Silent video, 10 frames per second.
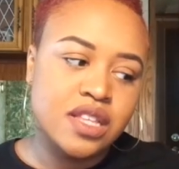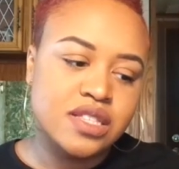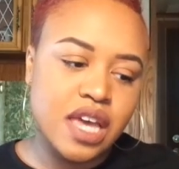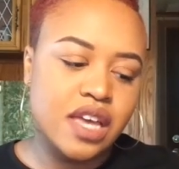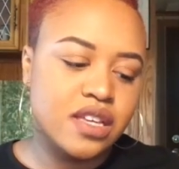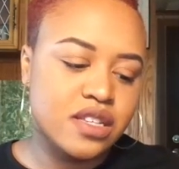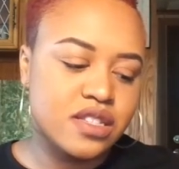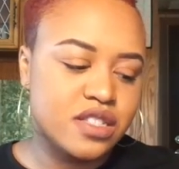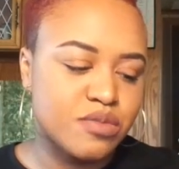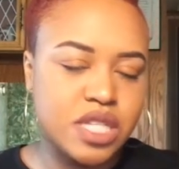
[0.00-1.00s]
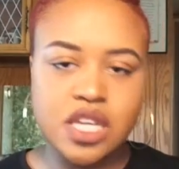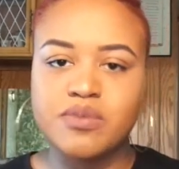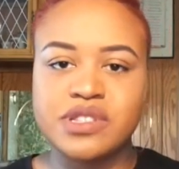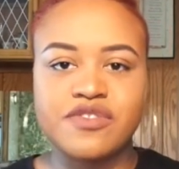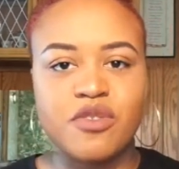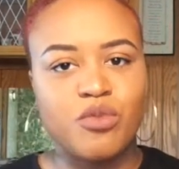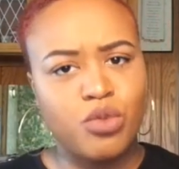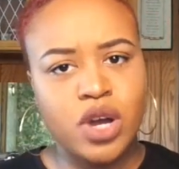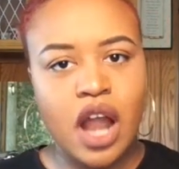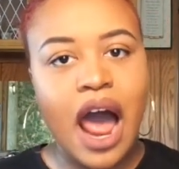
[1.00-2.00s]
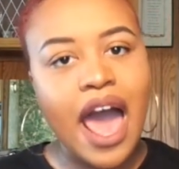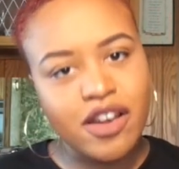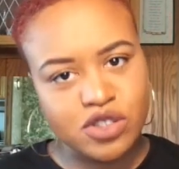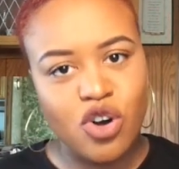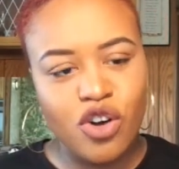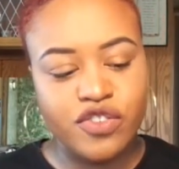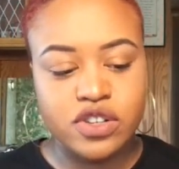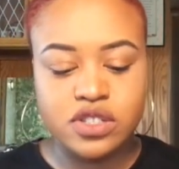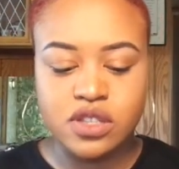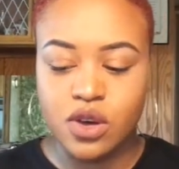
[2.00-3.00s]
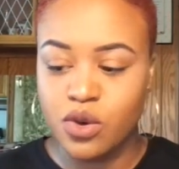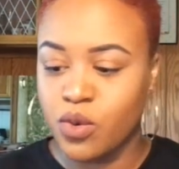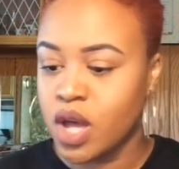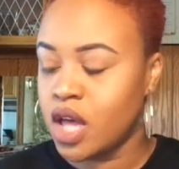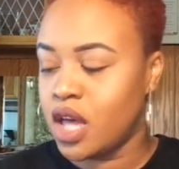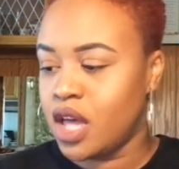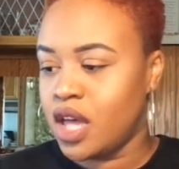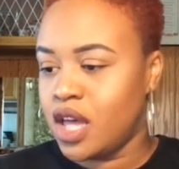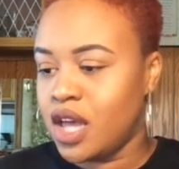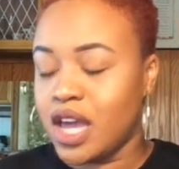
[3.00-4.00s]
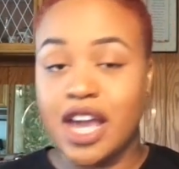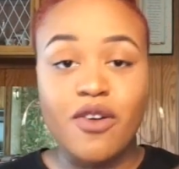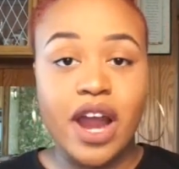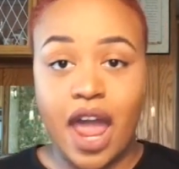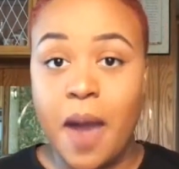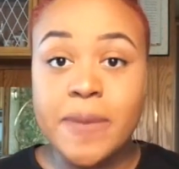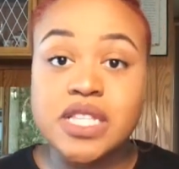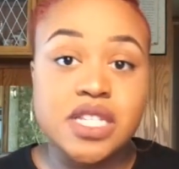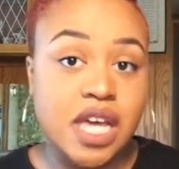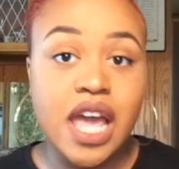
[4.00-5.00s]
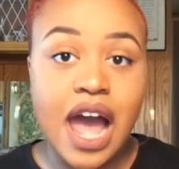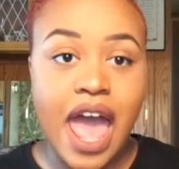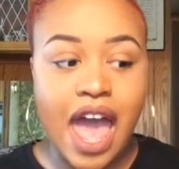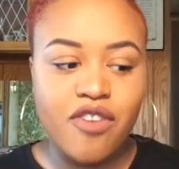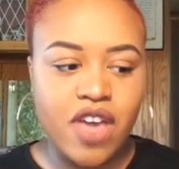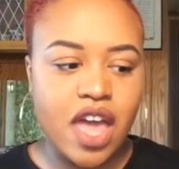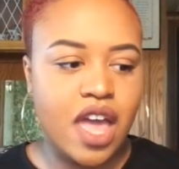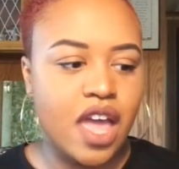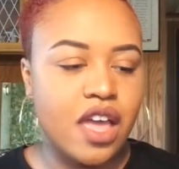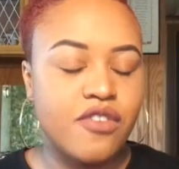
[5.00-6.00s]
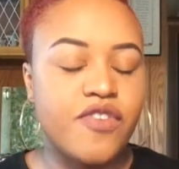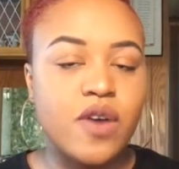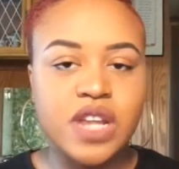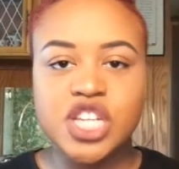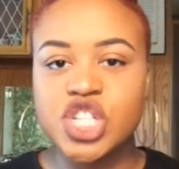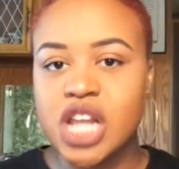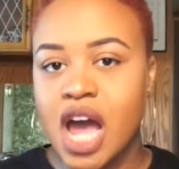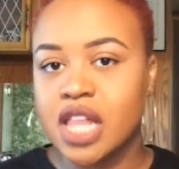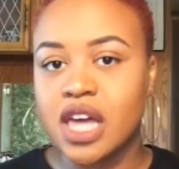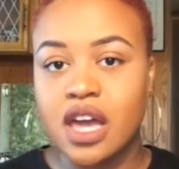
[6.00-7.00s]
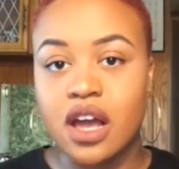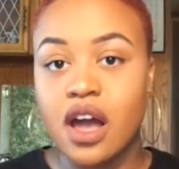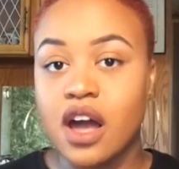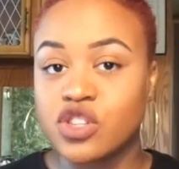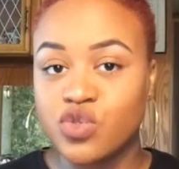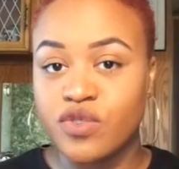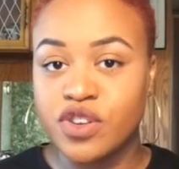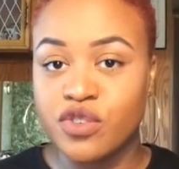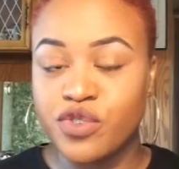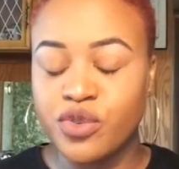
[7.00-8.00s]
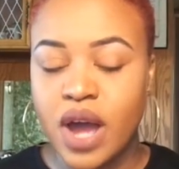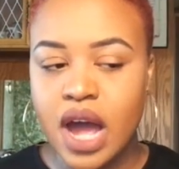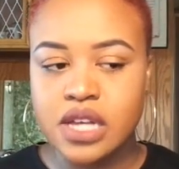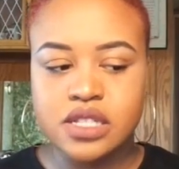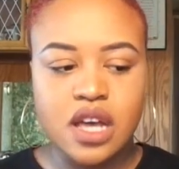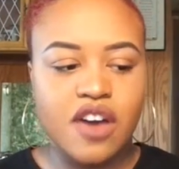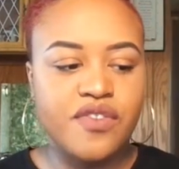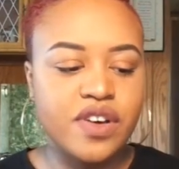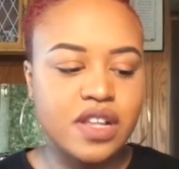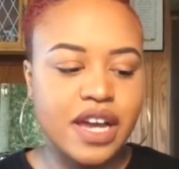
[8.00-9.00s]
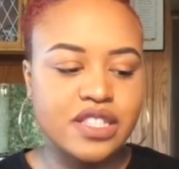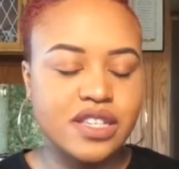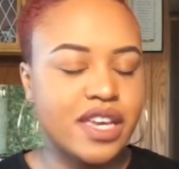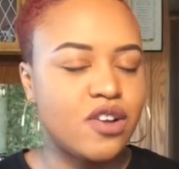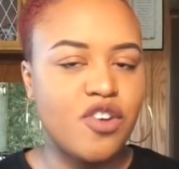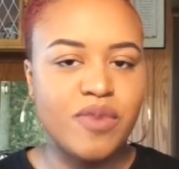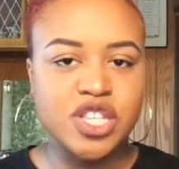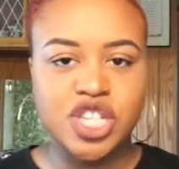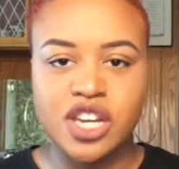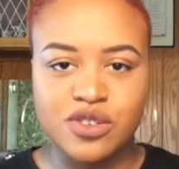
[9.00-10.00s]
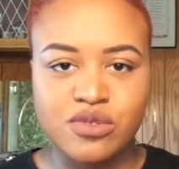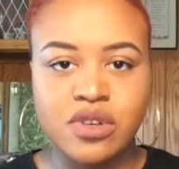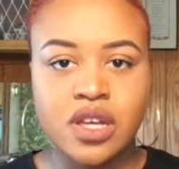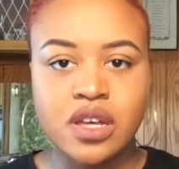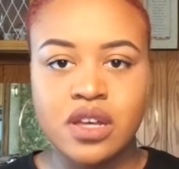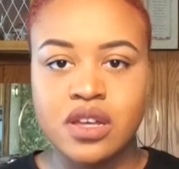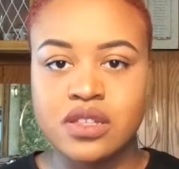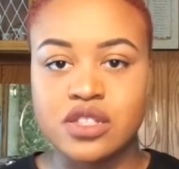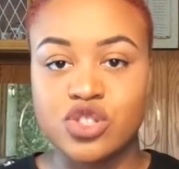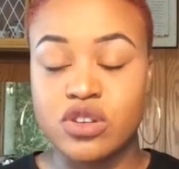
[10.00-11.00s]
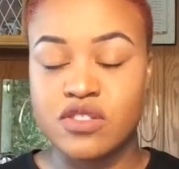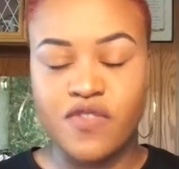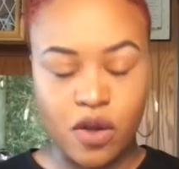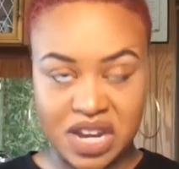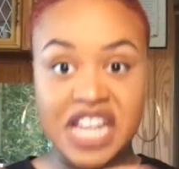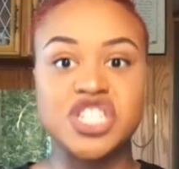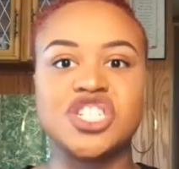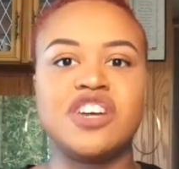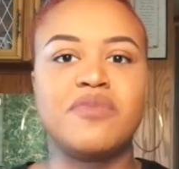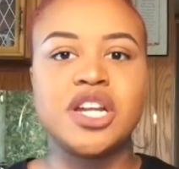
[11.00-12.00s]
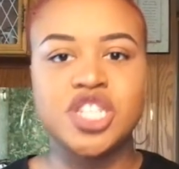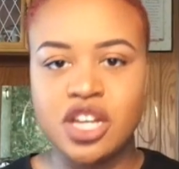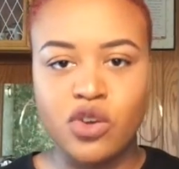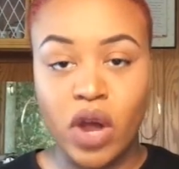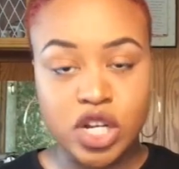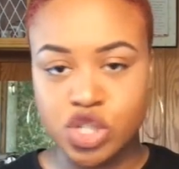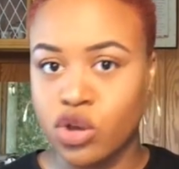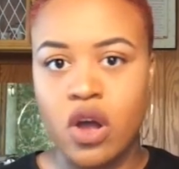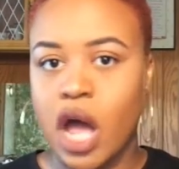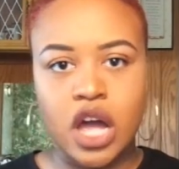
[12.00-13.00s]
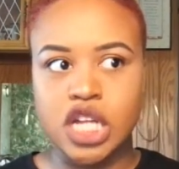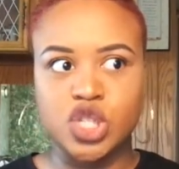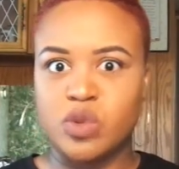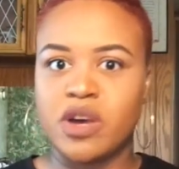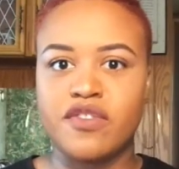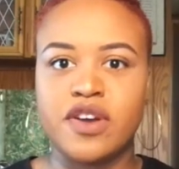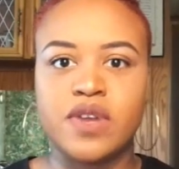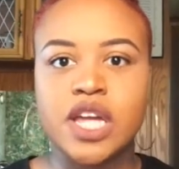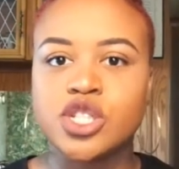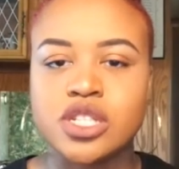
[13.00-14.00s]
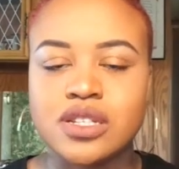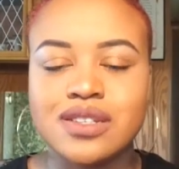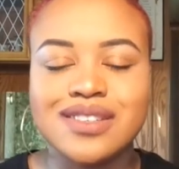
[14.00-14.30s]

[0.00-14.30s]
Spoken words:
take some tips from what I have to offer. So here I am. And today I have a foundation, highlight, and contour video for you guys. I felt like to kick off my channel, to start the foundation of my channel, I'd show y'all how I do my foundation.